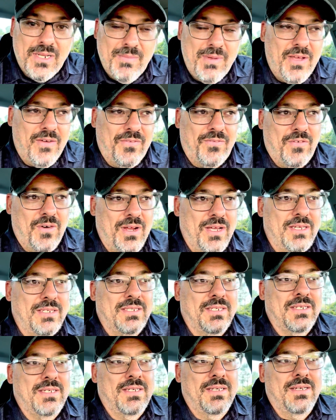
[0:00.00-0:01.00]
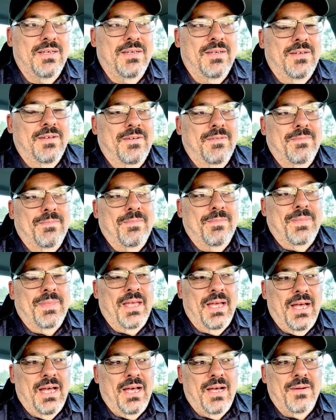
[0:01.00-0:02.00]
be a friend.
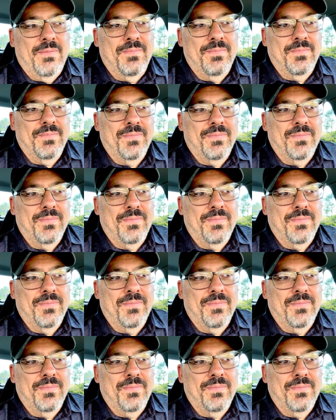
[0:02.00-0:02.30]
Well,